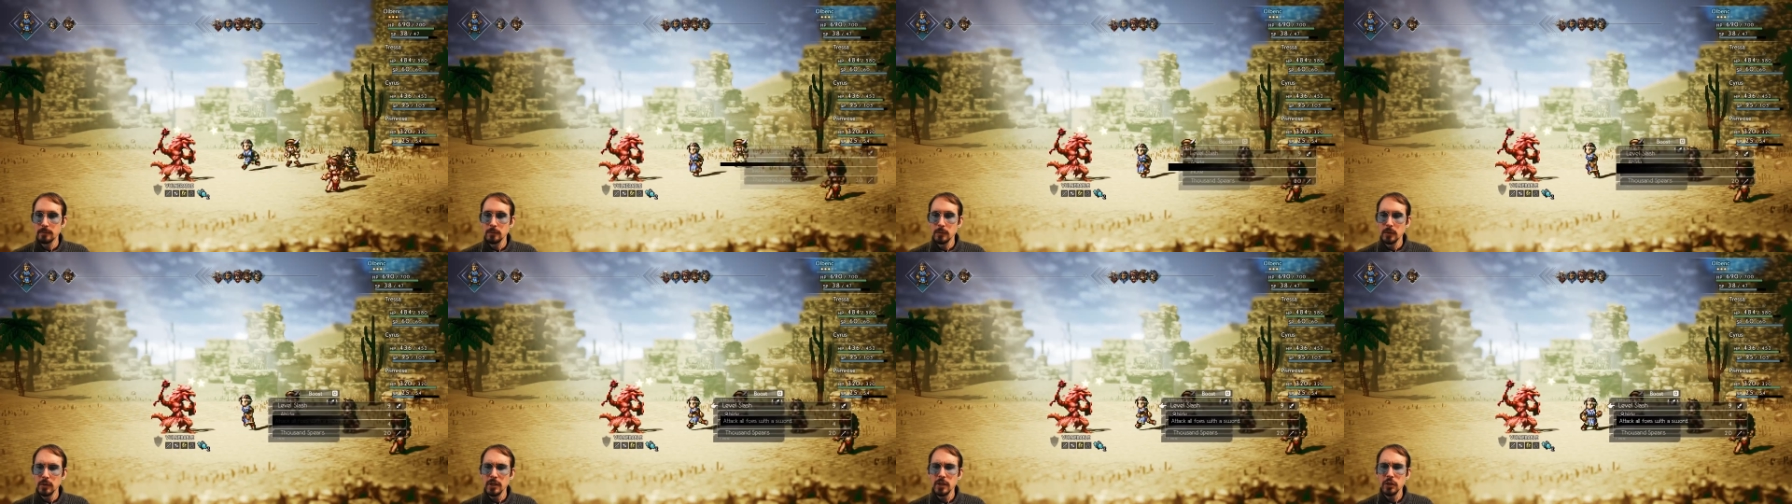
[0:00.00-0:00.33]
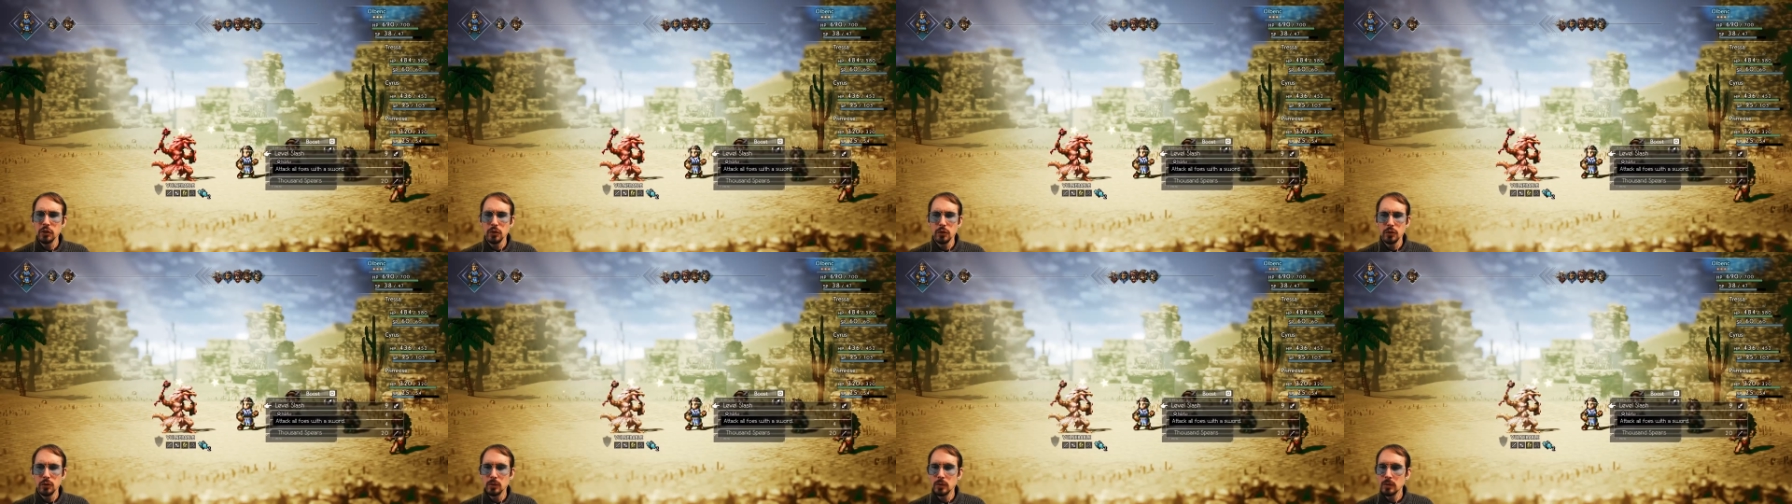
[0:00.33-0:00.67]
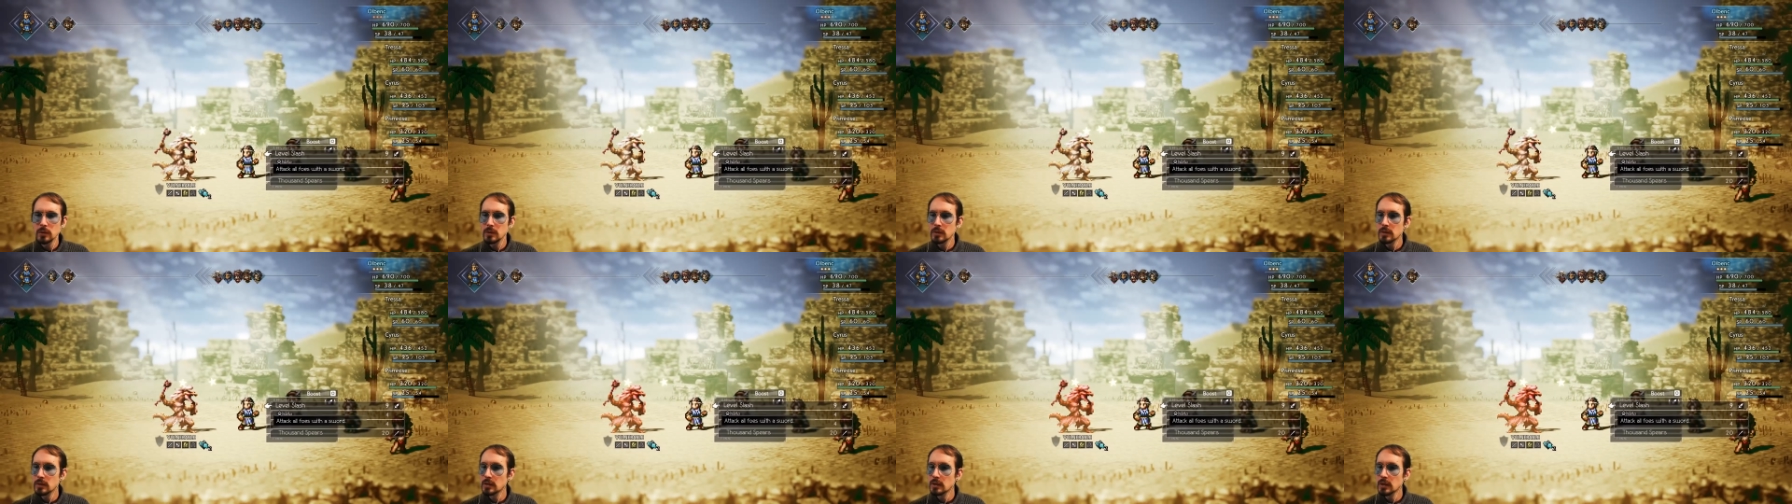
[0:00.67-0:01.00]
Victory we'll get you
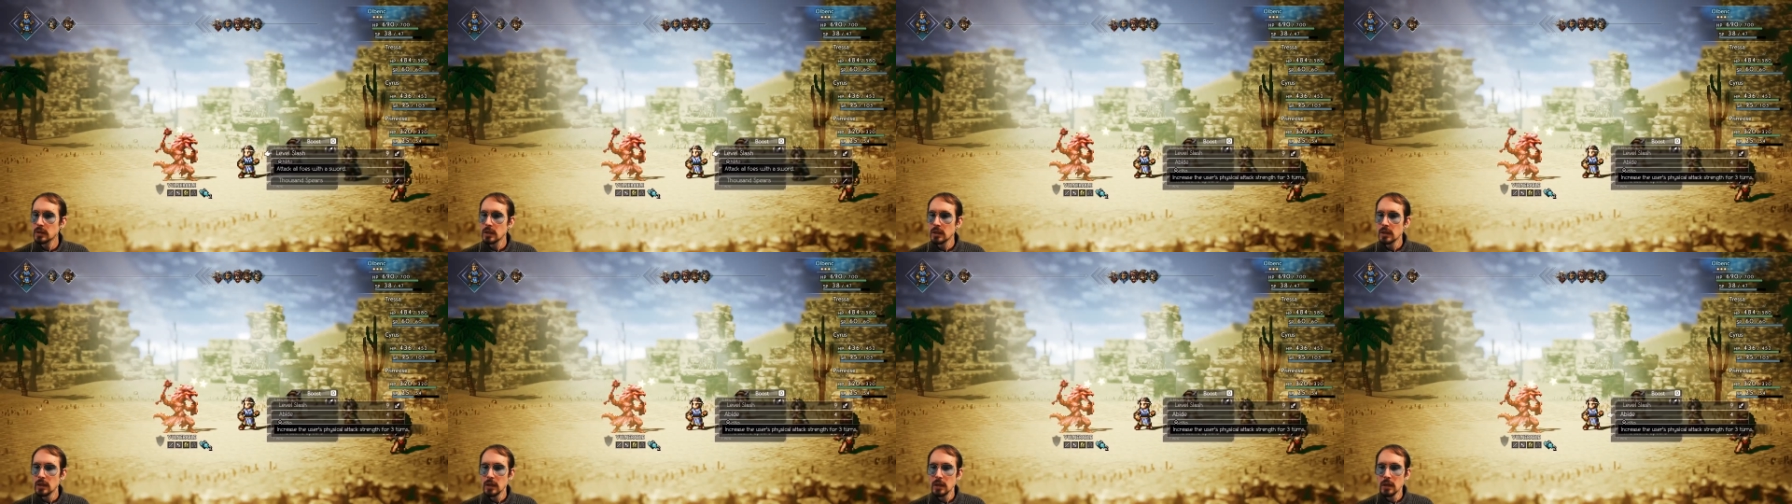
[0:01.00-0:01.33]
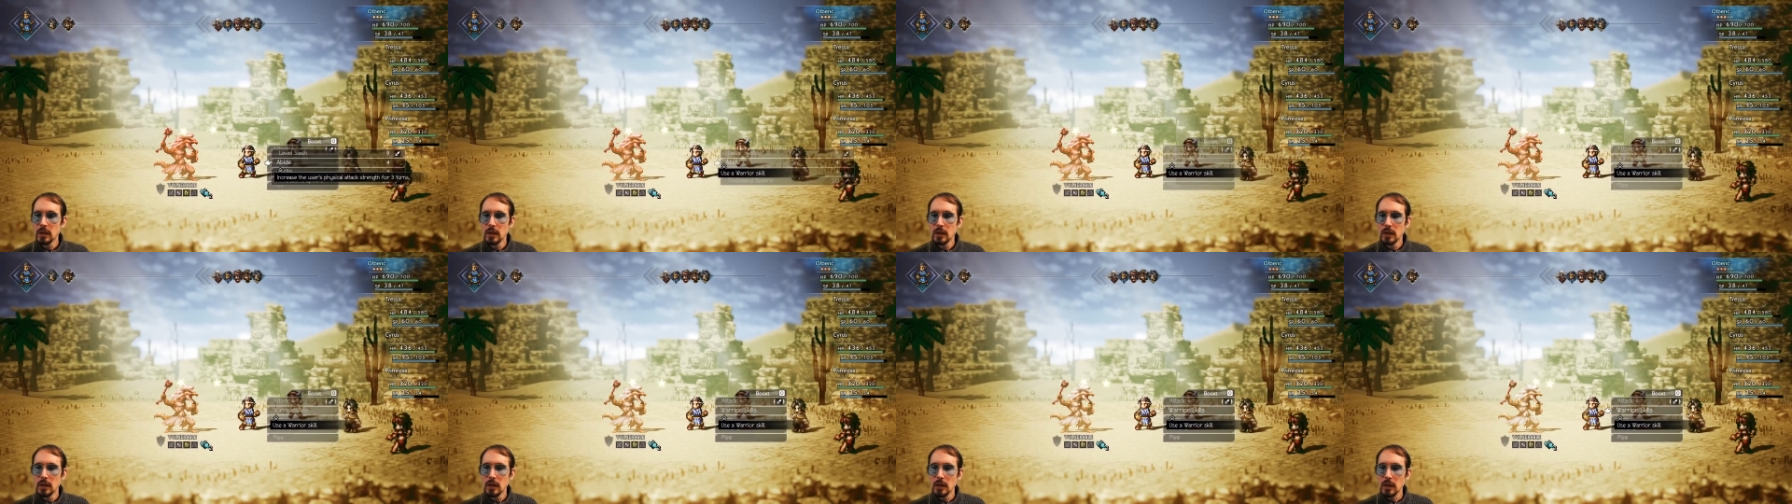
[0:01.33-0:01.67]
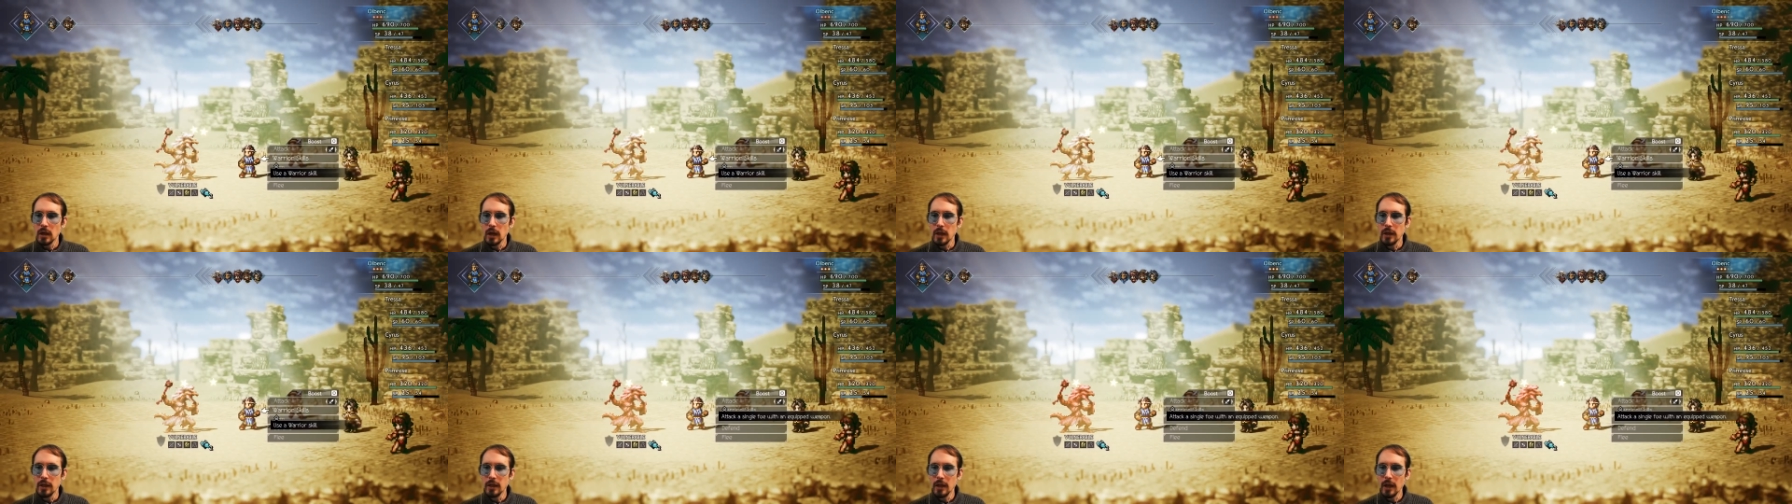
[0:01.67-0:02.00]
shall be mine.
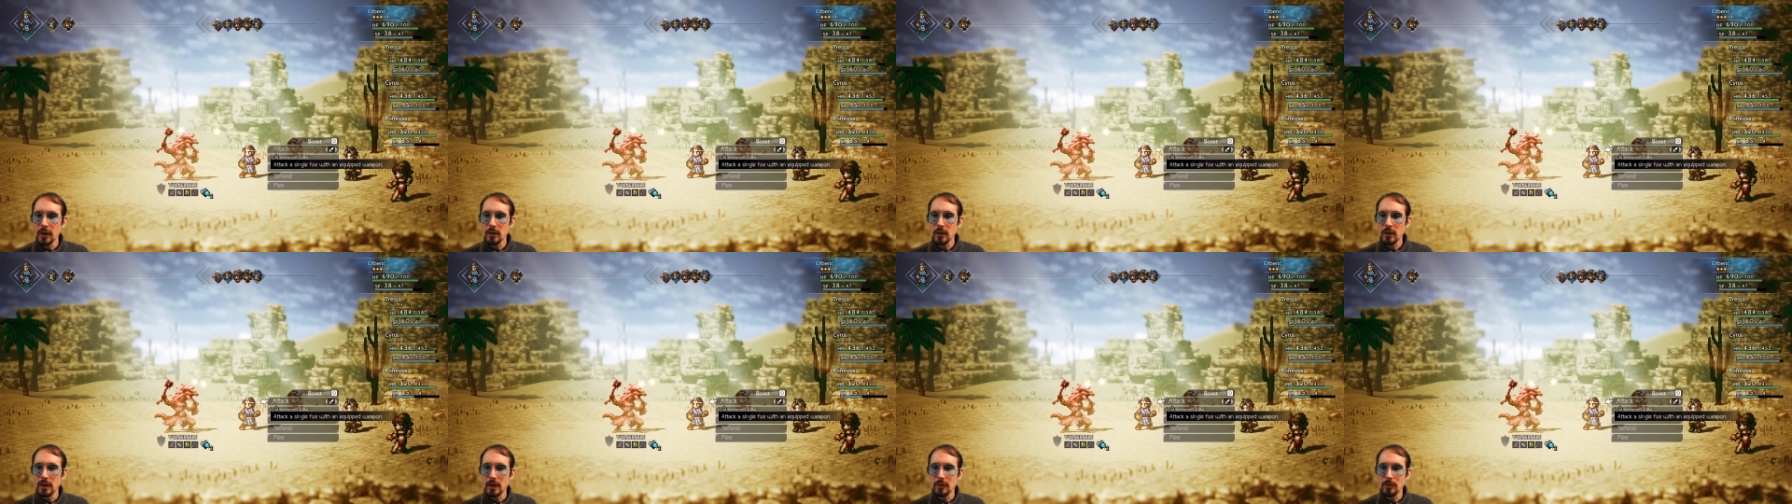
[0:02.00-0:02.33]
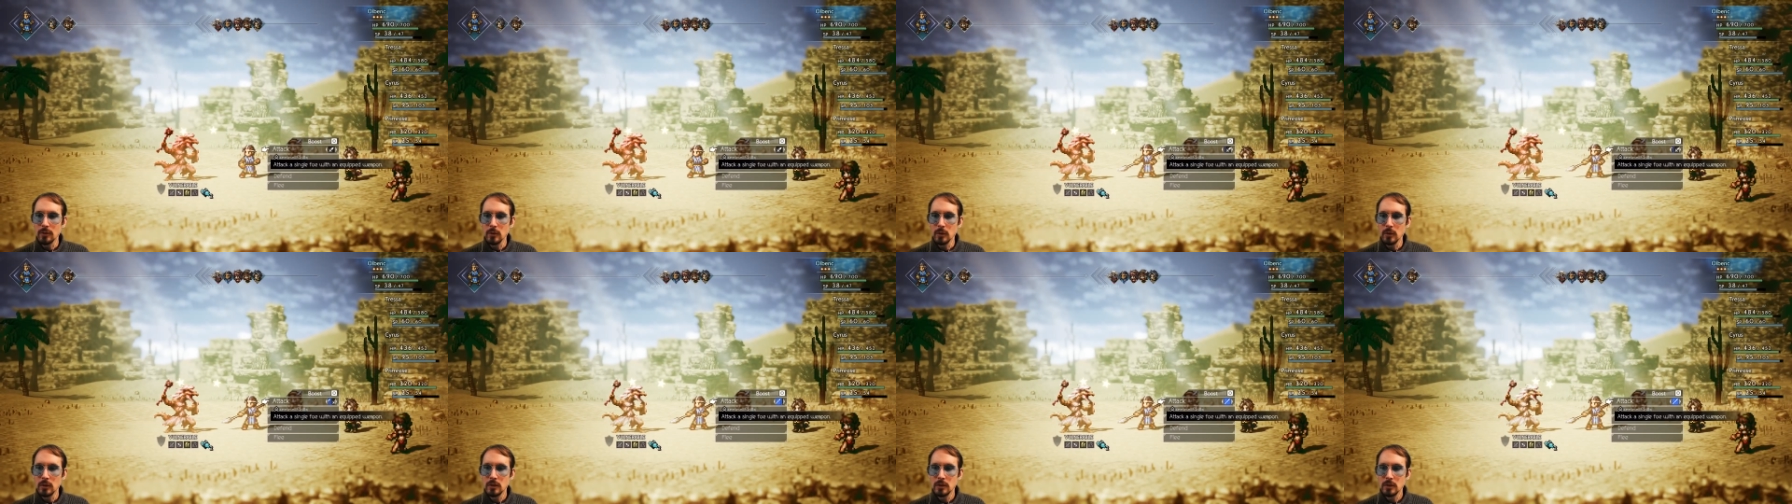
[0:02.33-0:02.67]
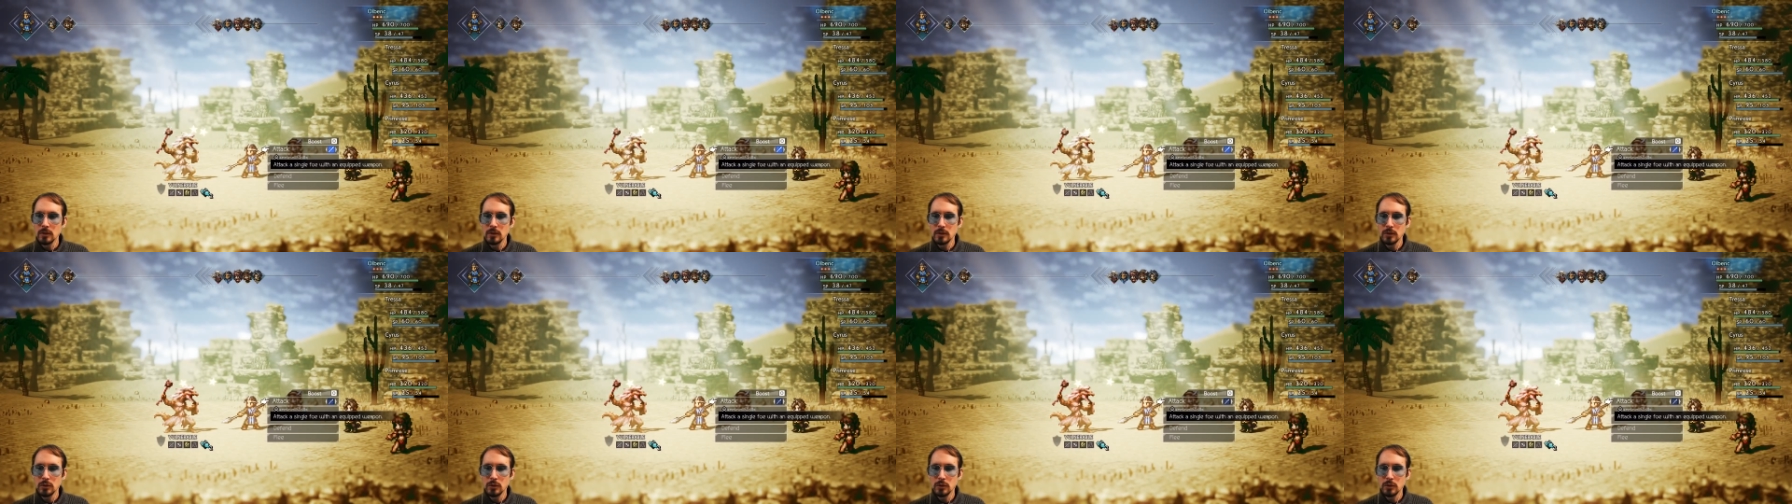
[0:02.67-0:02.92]
another level.